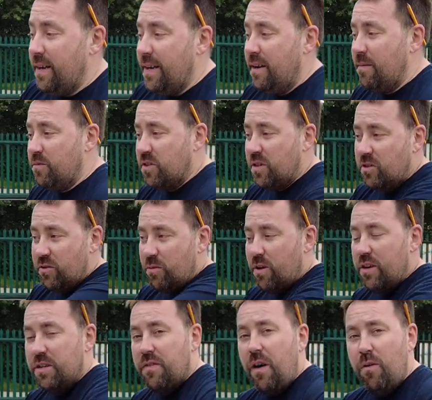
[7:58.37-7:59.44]
And then I'm just going to drill
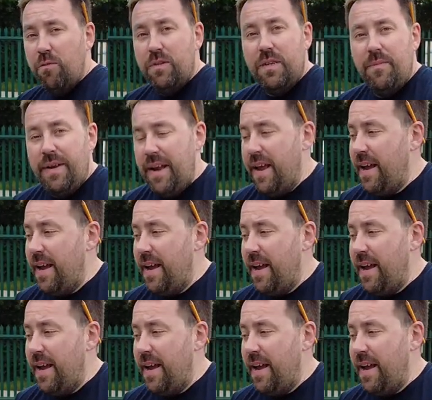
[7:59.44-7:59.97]
loads of holes in a minute,